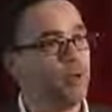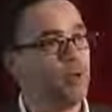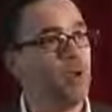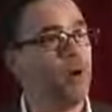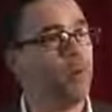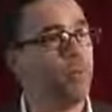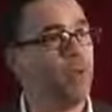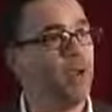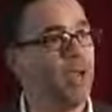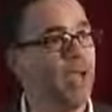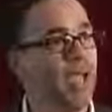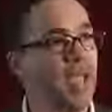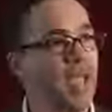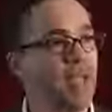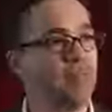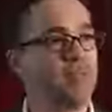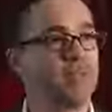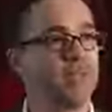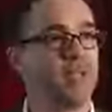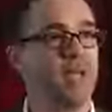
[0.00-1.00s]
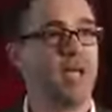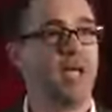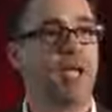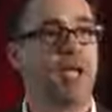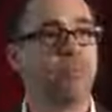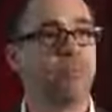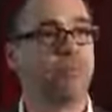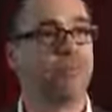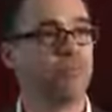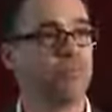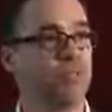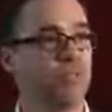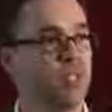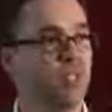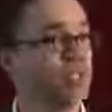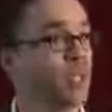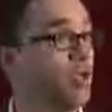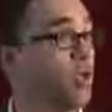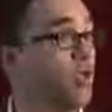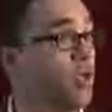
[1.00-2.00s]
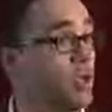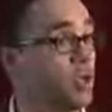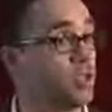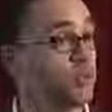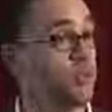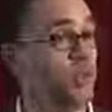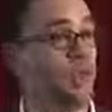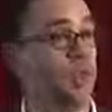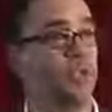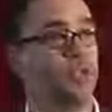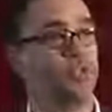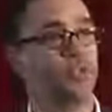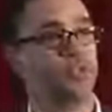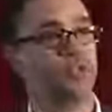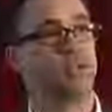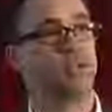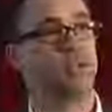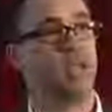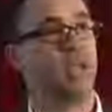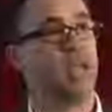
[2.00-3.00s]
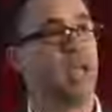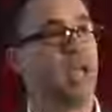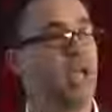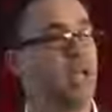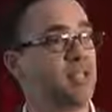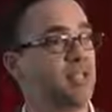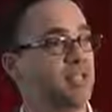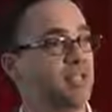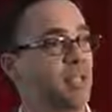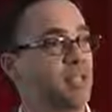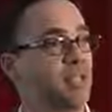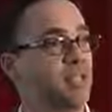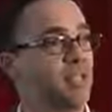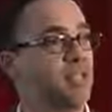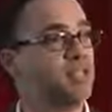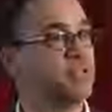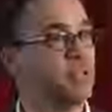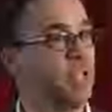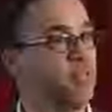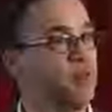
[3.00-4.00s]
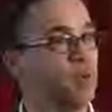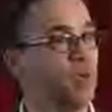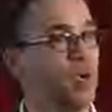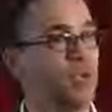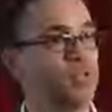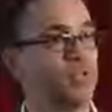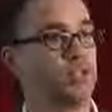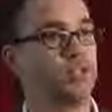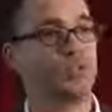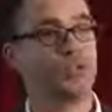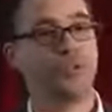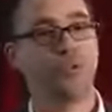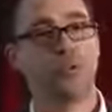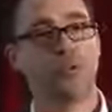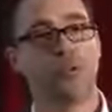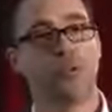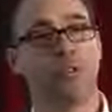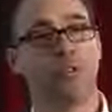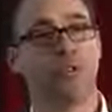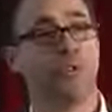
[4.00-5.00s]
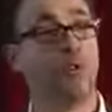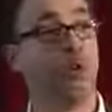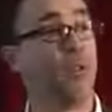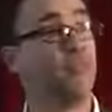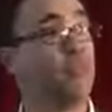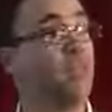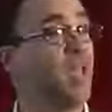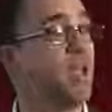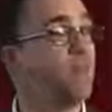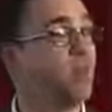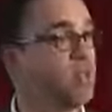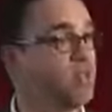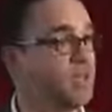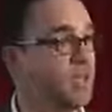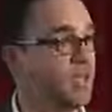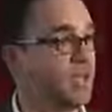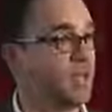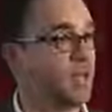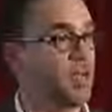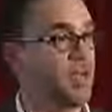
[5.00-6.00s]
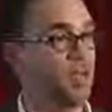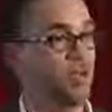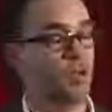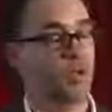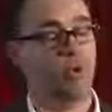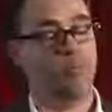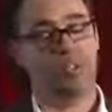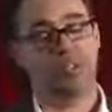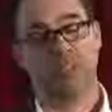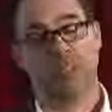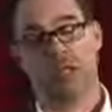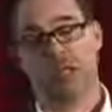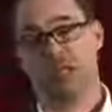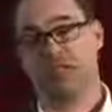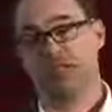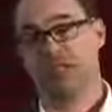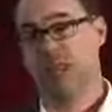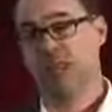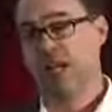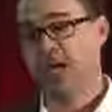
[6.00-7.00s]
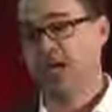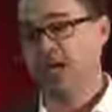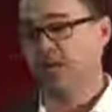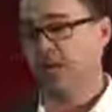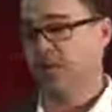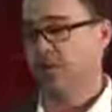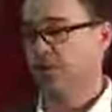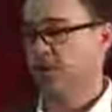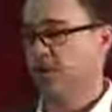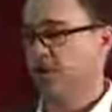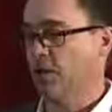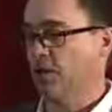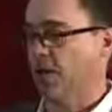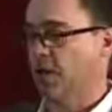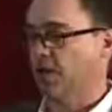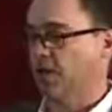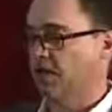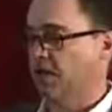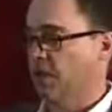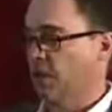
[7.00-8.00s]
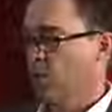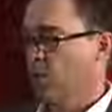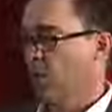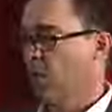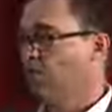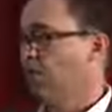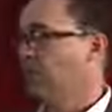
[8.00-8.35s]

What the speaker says: Well, perhaps there's another explanation. So they asked the same questions to students who had never taken an economics class around the US. What